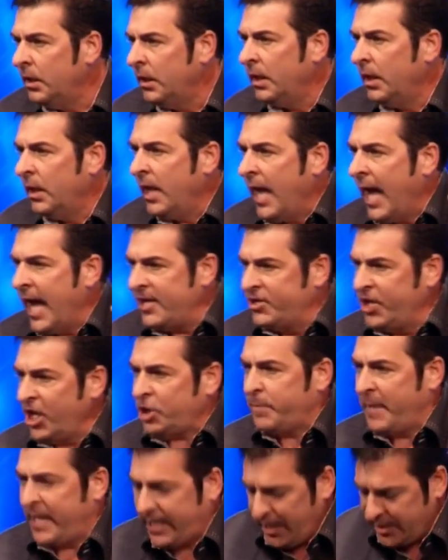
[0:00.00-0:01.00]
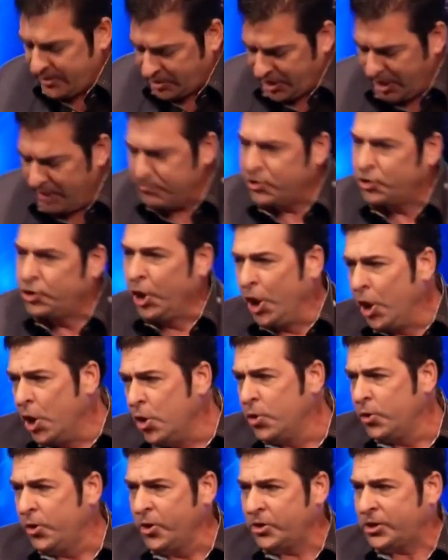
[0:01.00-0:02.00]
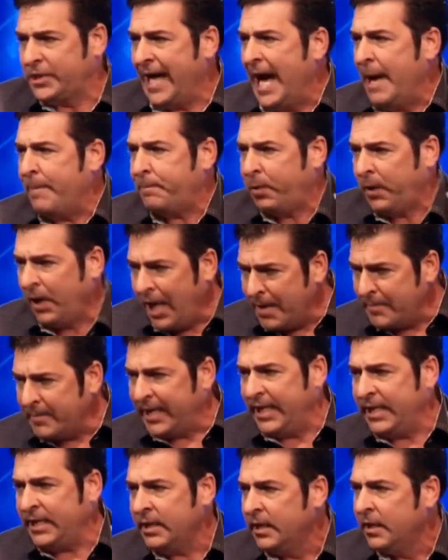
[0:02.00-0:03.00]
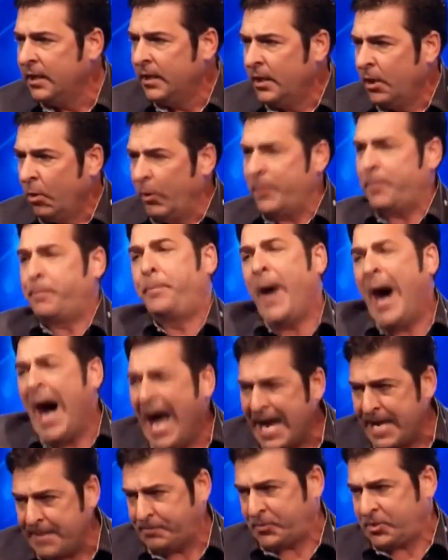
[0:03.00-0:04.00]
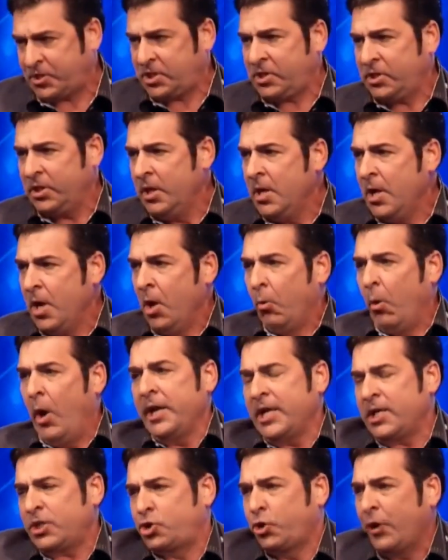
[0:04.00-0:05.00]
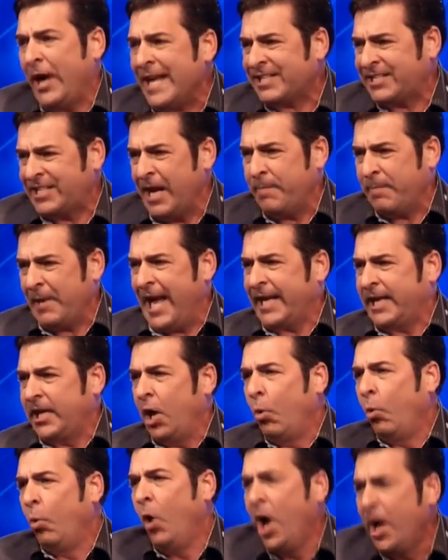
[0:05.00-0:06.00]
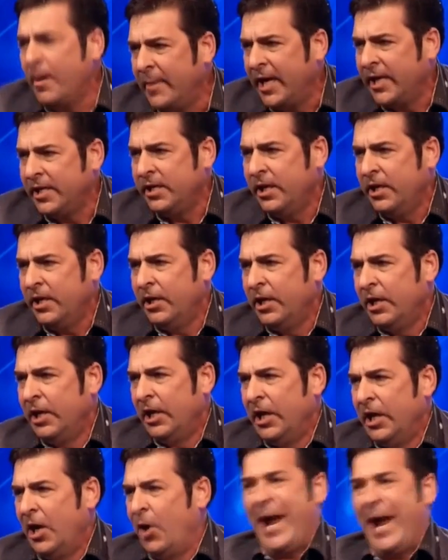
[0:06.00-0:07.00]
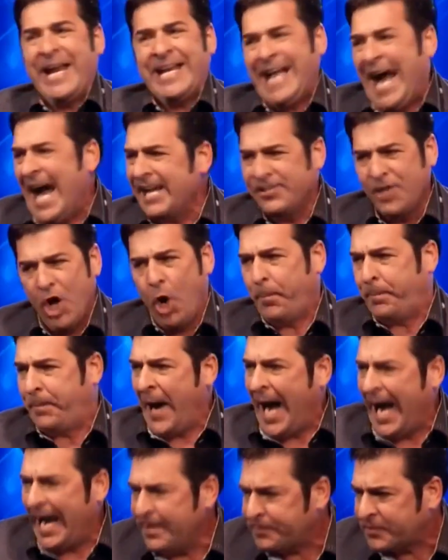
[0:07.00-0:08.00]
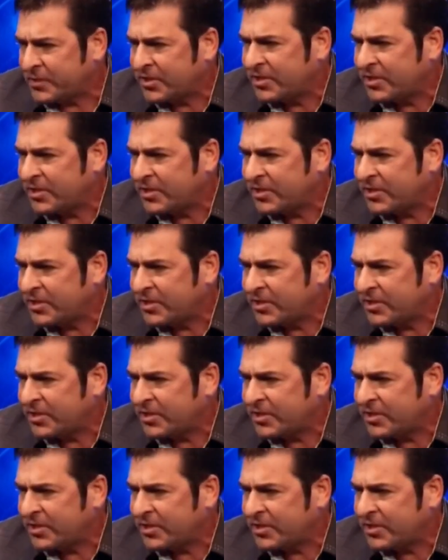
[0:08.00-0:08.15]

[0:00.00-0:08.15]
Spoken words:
And just because some dude who's got plumbing with pipes want to dress up like a woman who ain't got no pipes,